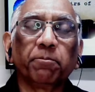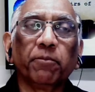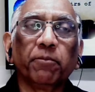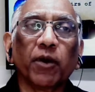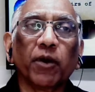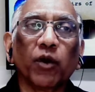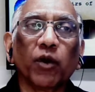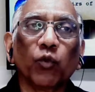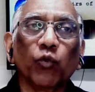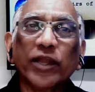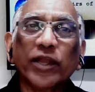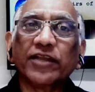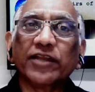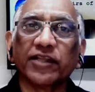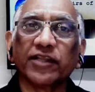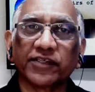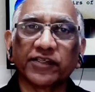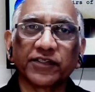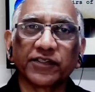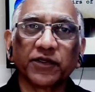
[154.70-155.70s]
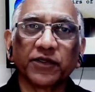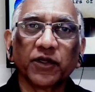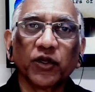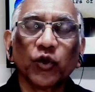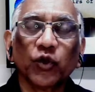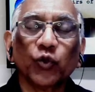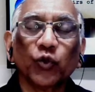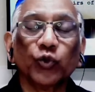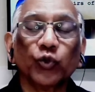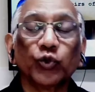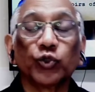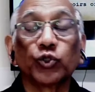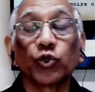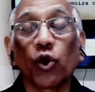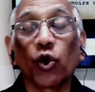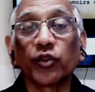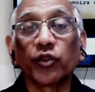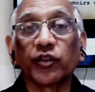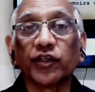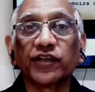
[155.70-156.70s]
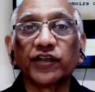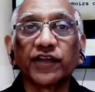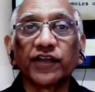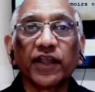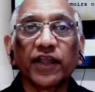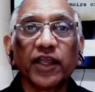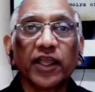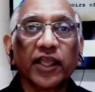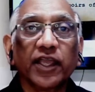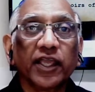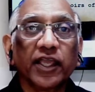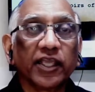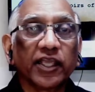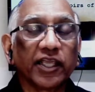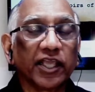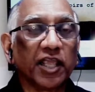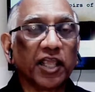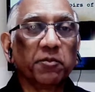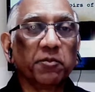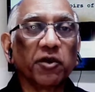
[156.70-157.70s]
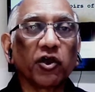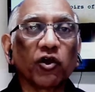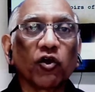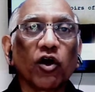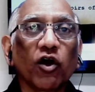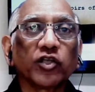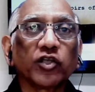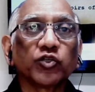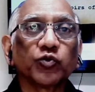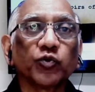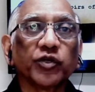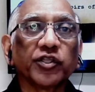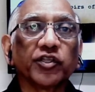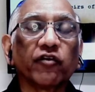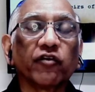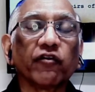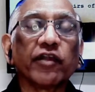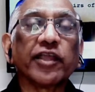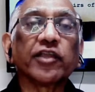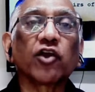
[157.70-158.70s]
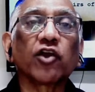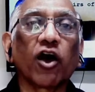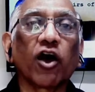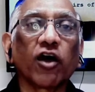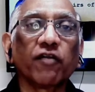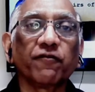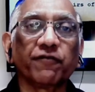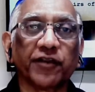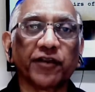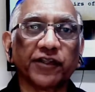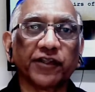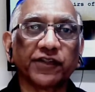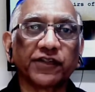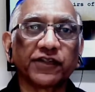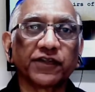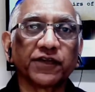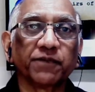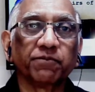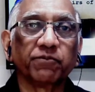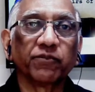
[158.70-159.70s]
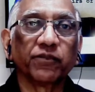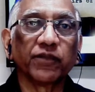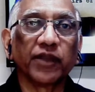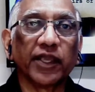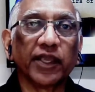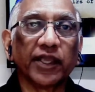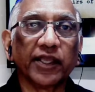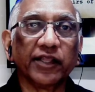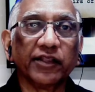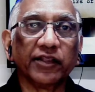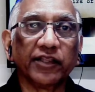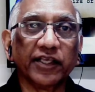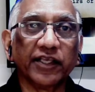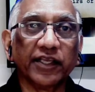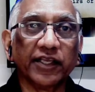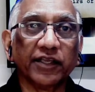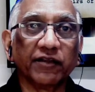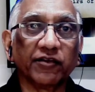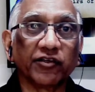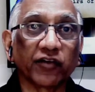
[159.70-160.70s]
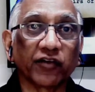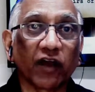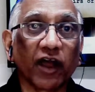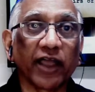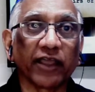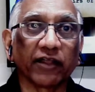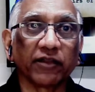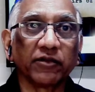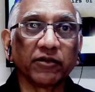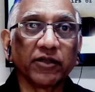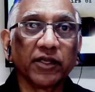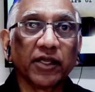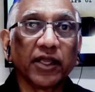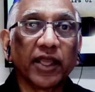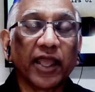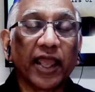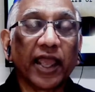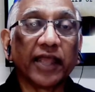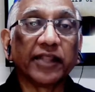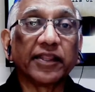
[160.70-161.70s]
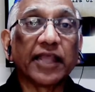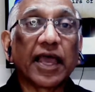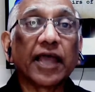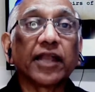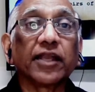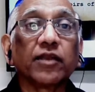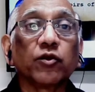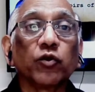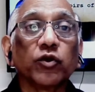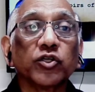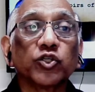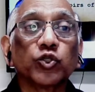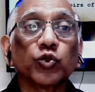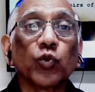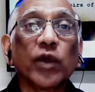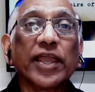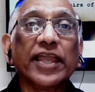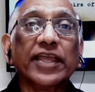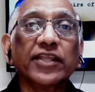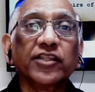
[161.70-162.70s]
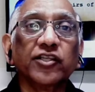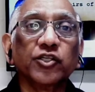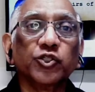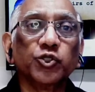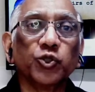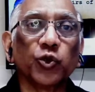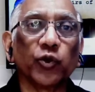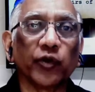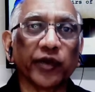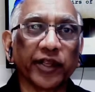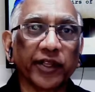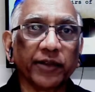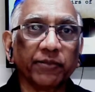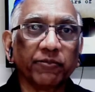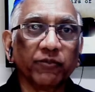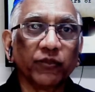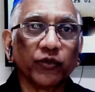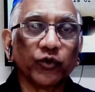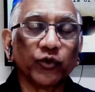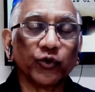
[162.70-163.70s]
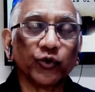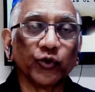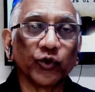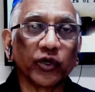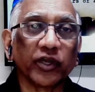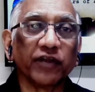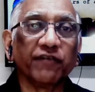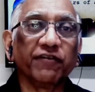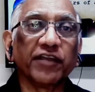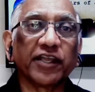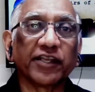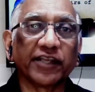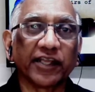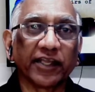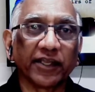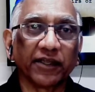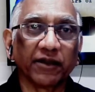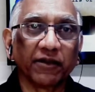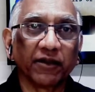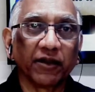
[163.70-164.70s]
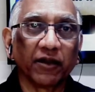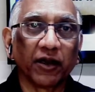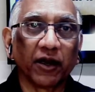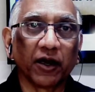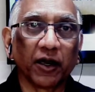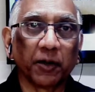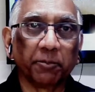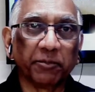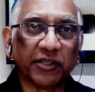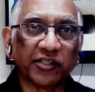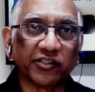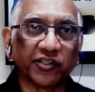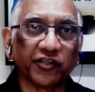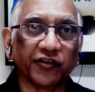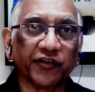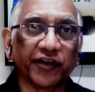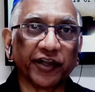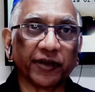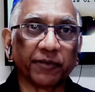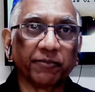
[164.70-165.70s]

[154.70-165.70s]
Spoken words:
witness who saw this came across with great confidence in the trial, and that swayed the jury to convicting Mr. Dreher.